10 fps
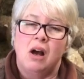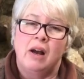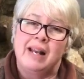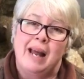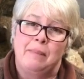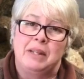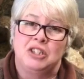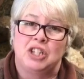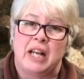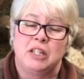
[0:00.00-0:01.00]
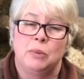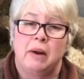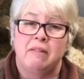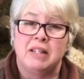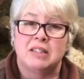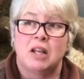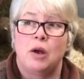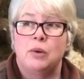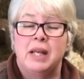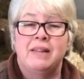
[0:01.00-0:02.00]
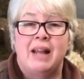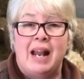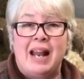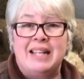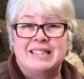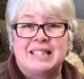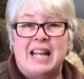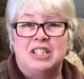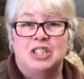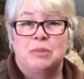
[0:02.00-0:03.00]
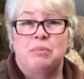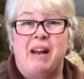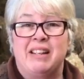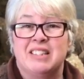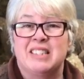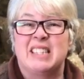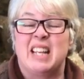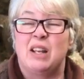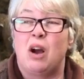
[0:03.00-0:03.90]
I lamb in January, so in their late stages of pregnancy,